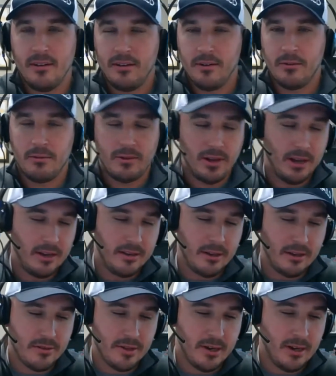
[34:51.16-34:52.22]
or you're kind of
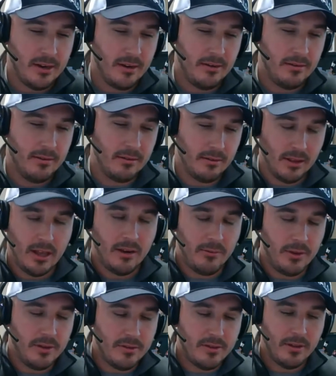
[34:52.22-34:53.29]
touching on it, and a lot of
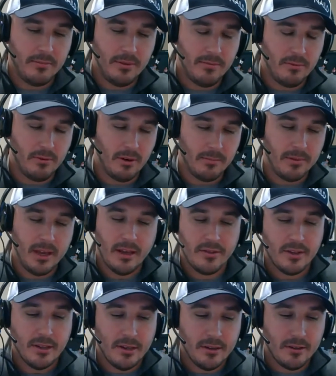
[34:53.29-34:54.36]
what you said before, I'm
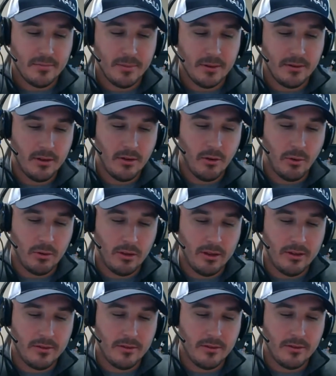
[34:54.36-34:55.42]
guessing is, but
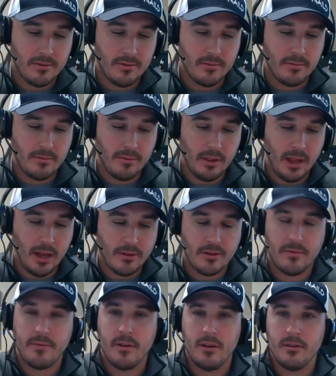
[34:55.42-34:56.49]
Horley's
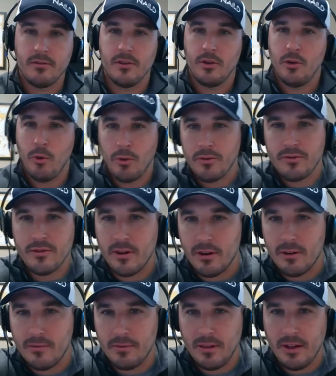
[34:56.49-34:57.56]
philosophy is a North Star
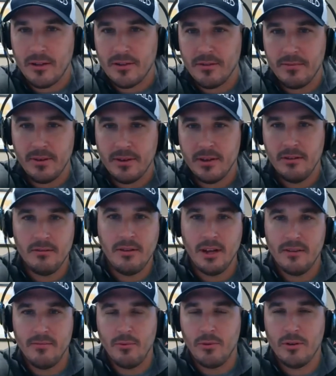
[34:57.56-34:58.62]
philosophy. Can you
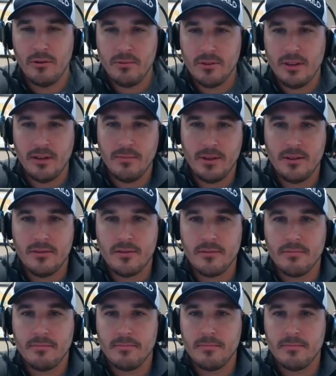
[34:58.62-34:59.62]
dive more into what that means?